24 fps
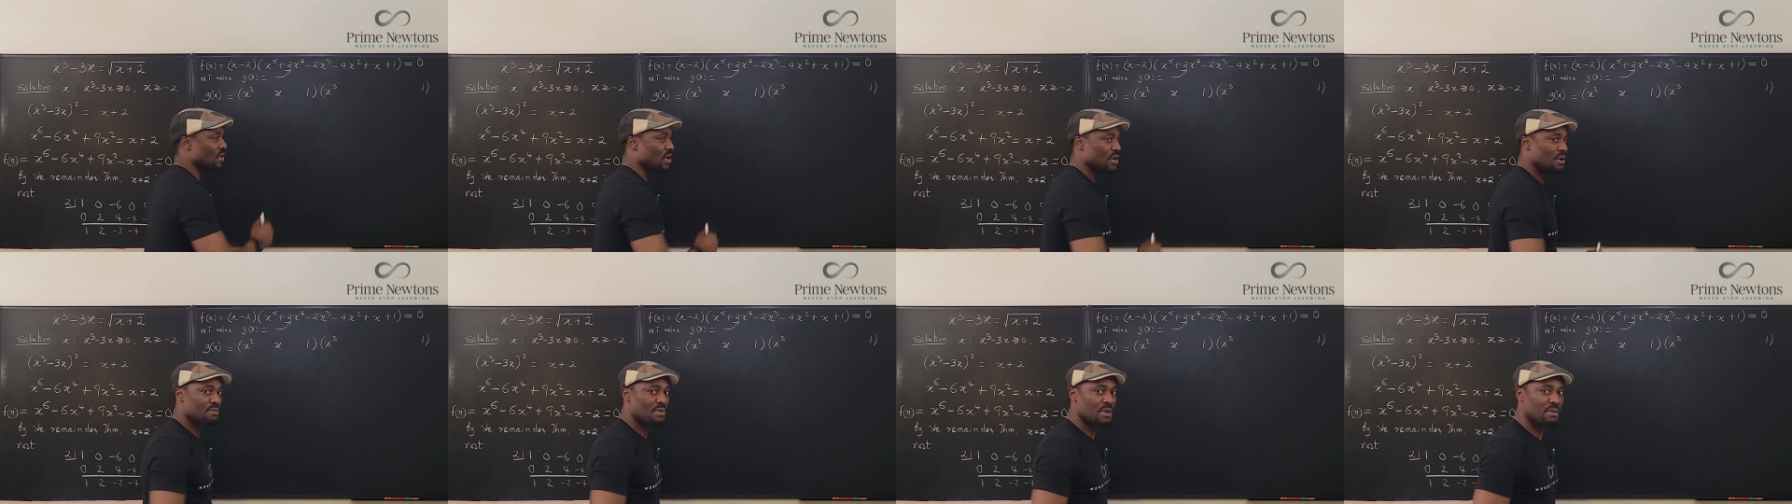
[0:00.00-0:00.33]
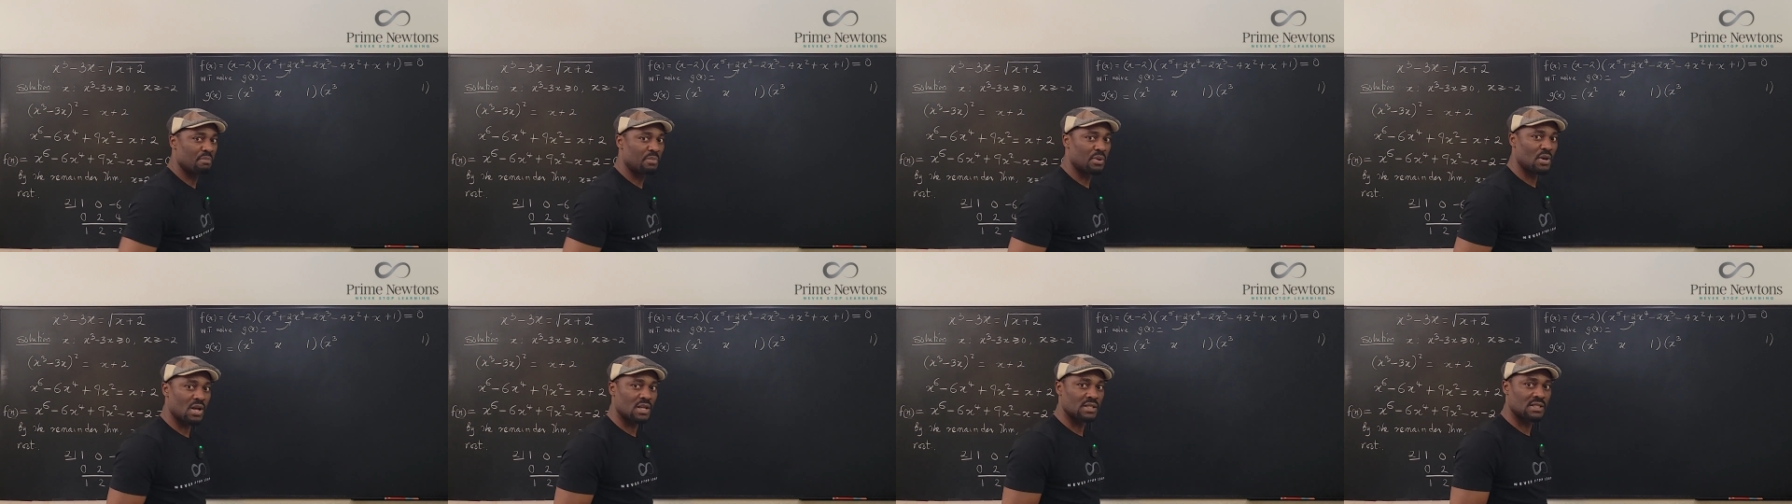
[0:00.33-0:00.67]
going to be
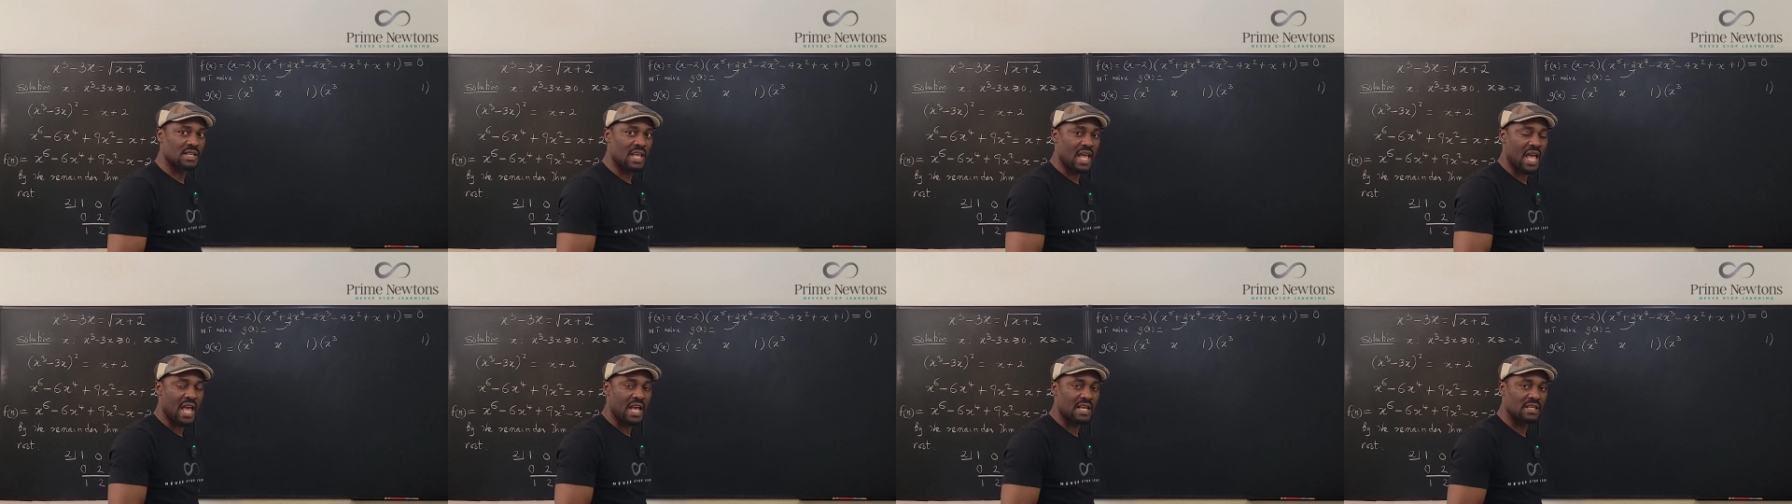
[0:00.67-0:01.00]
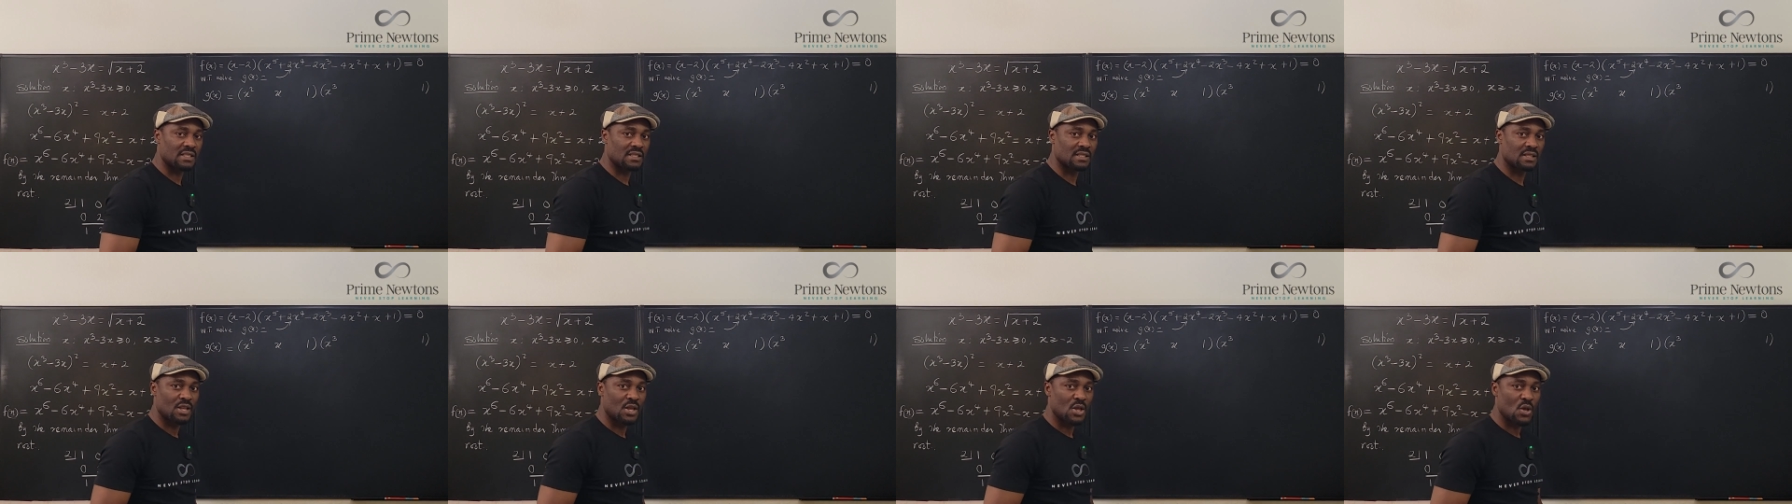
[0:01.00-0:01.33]
plus
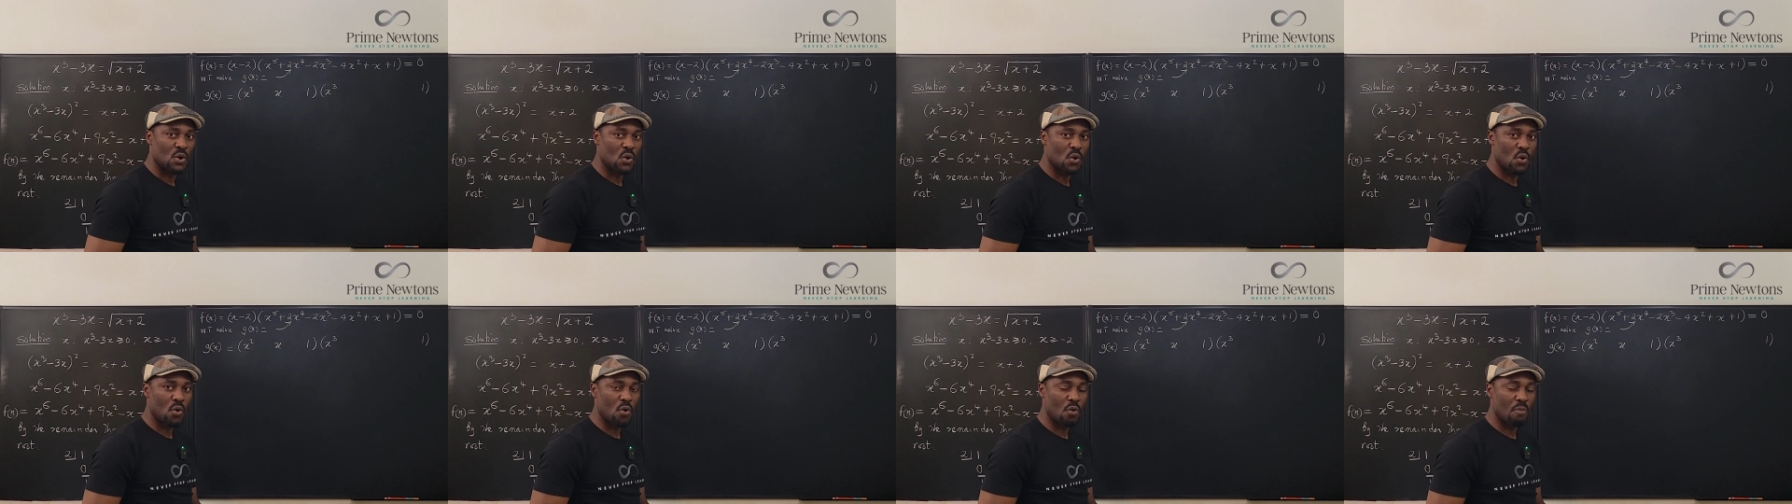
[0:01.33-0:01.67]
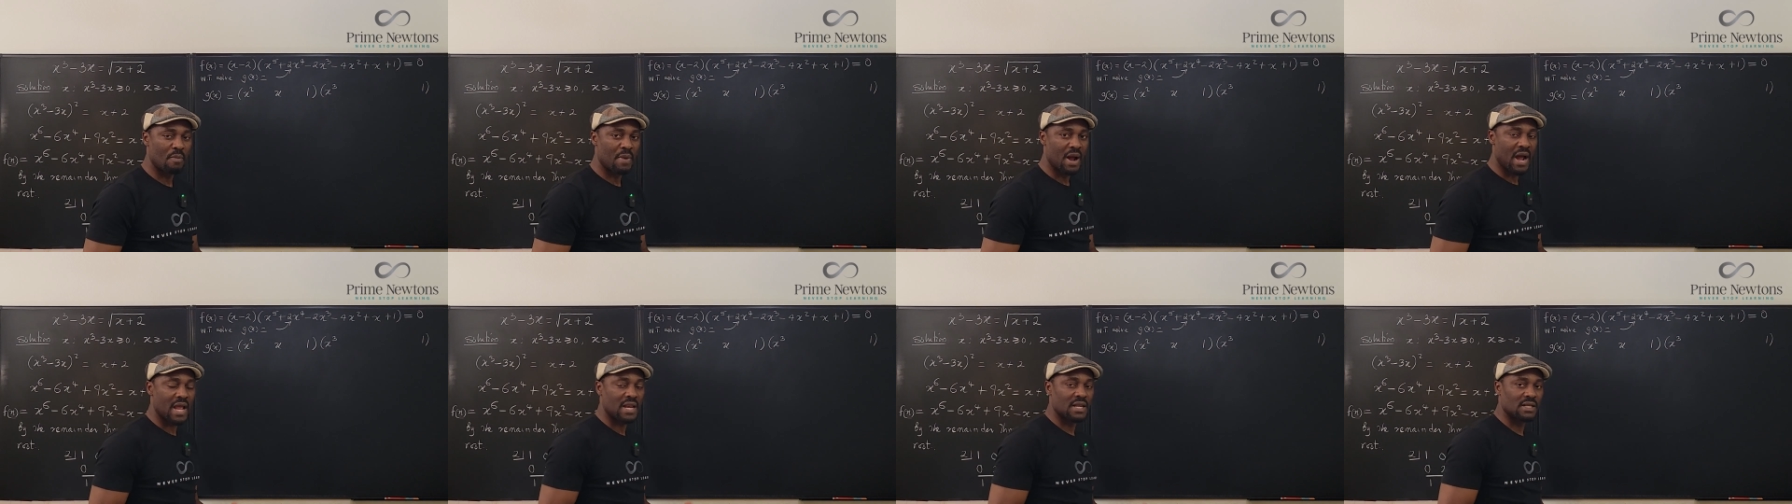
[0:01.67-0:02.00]
x or
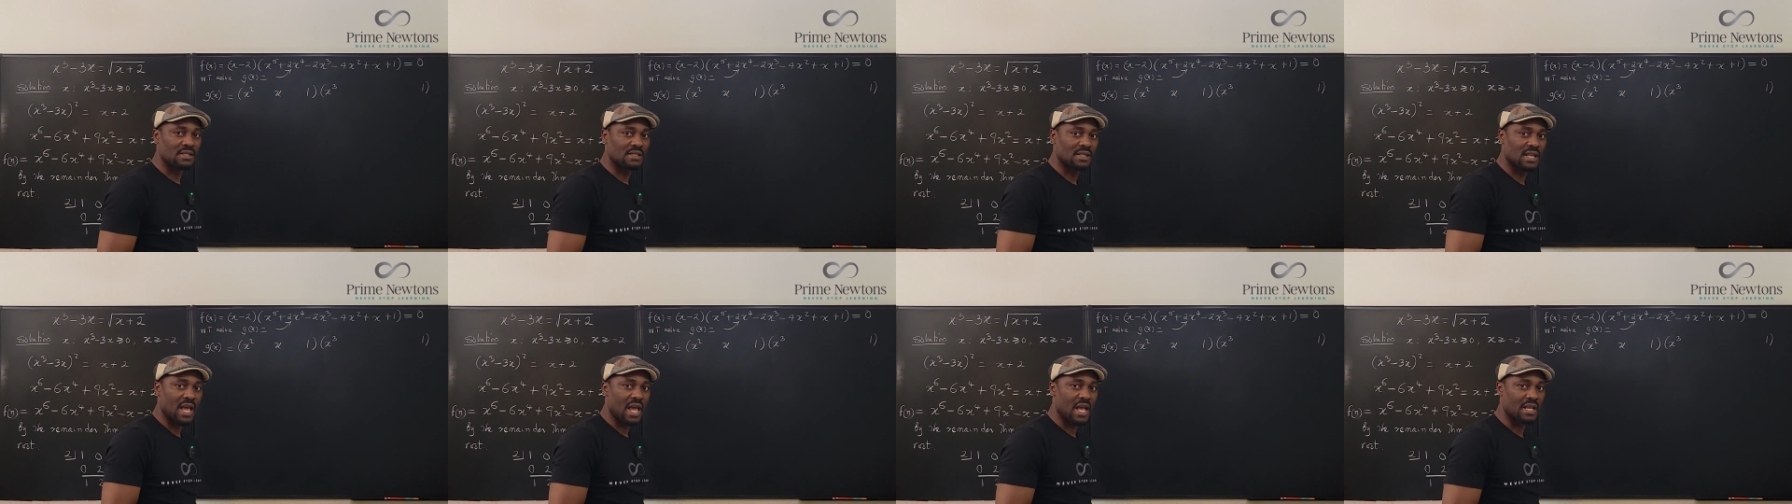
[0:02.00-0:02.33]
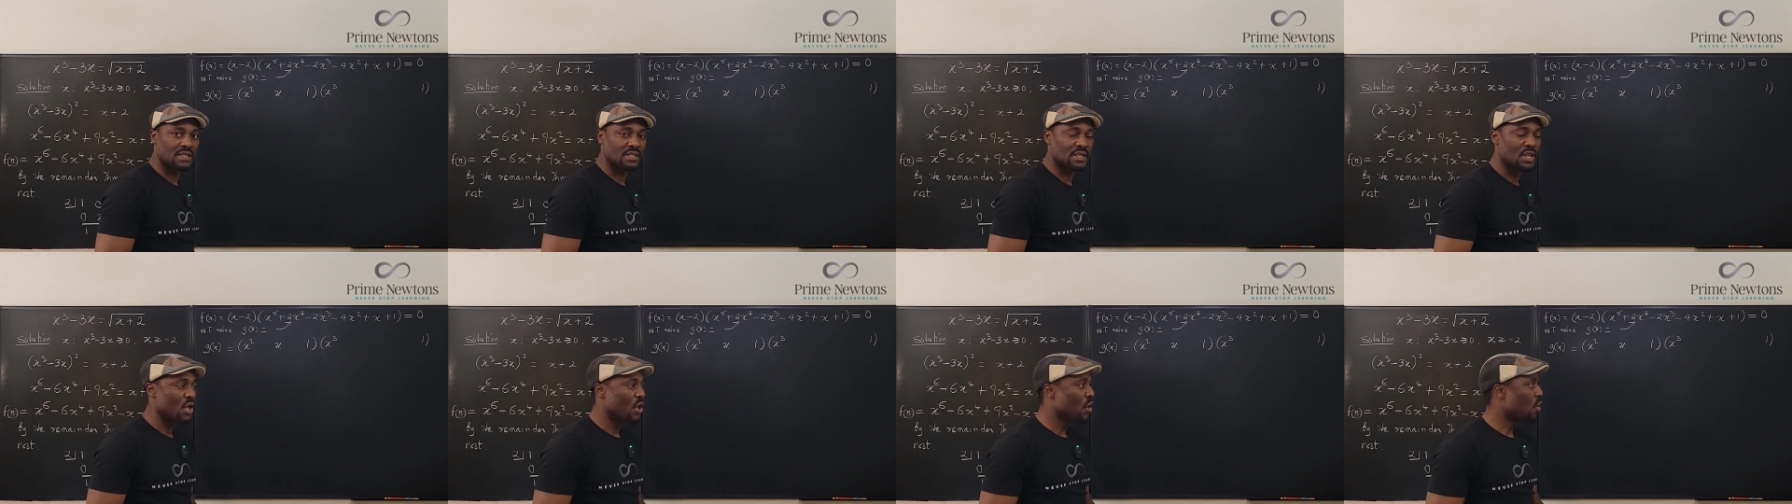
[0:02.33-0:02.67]
minus
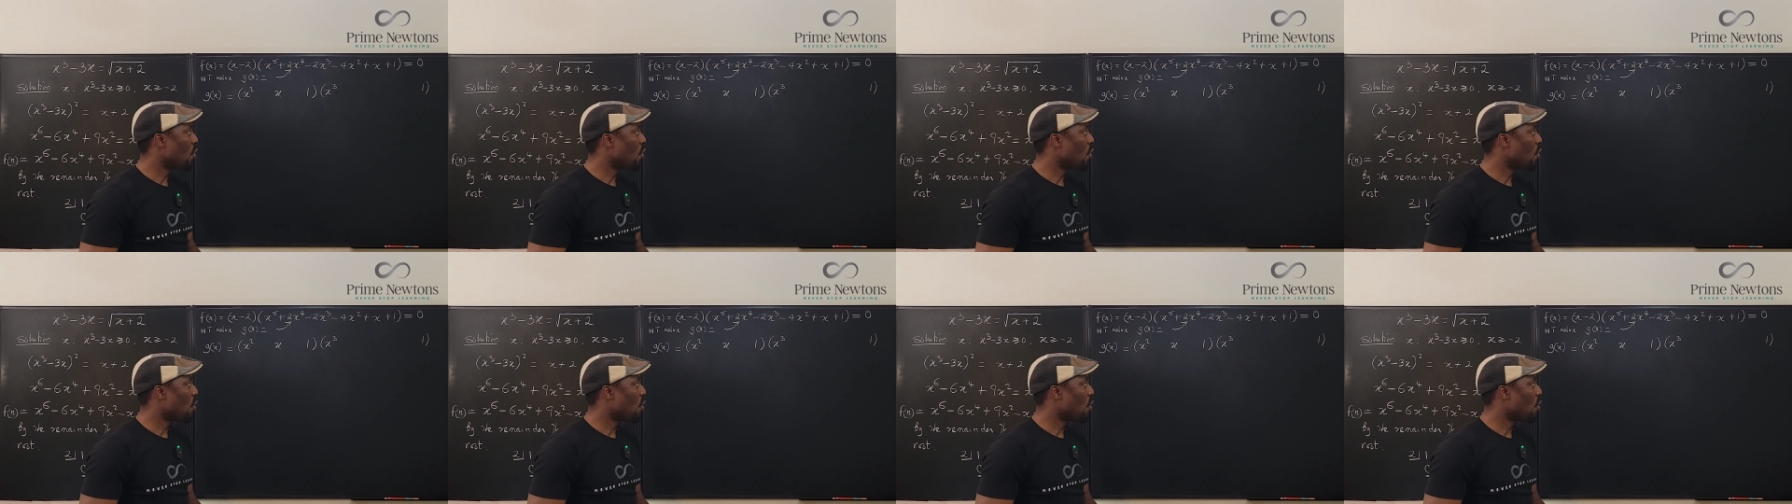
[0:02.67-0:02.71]
x